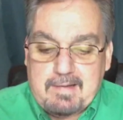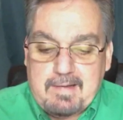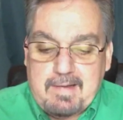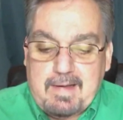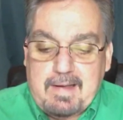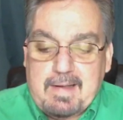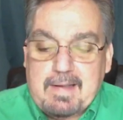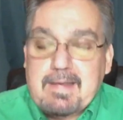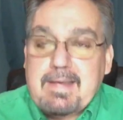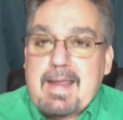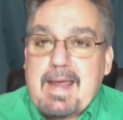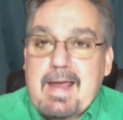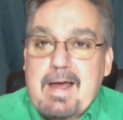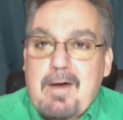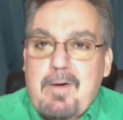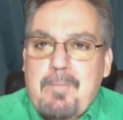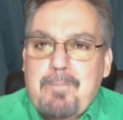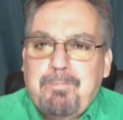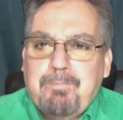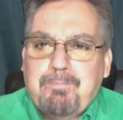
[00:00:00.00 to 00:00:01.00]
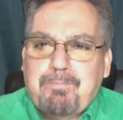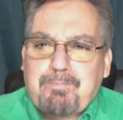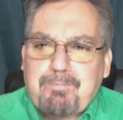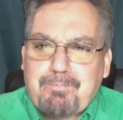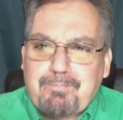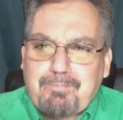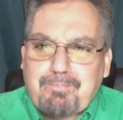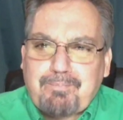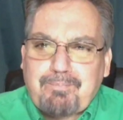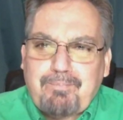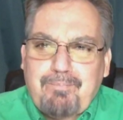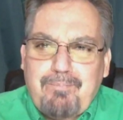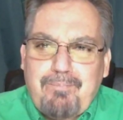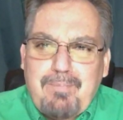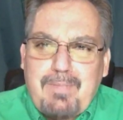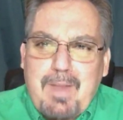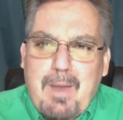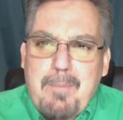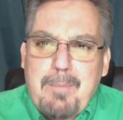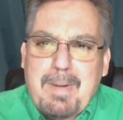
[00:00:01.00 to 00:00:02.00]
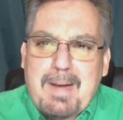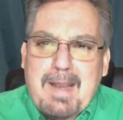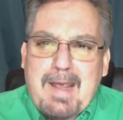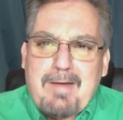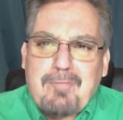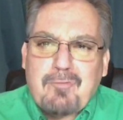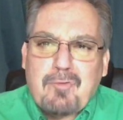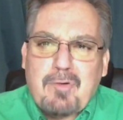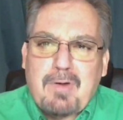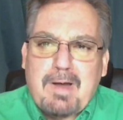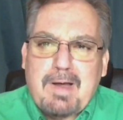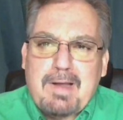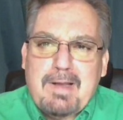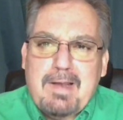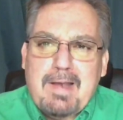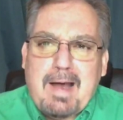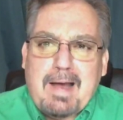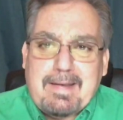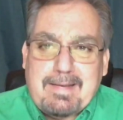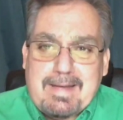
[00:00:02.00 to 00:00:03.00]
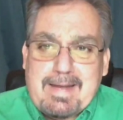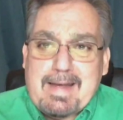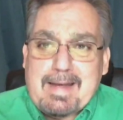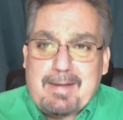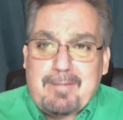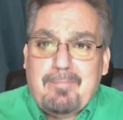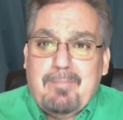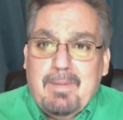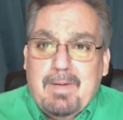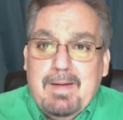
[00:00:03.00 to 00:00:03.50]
it down. But after I did,